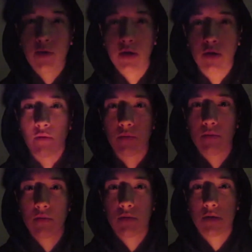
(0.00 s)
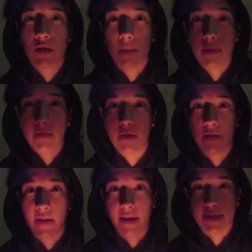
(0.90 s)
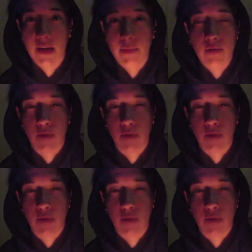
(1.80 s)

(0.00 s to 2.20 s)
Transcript: with you some of the things that have been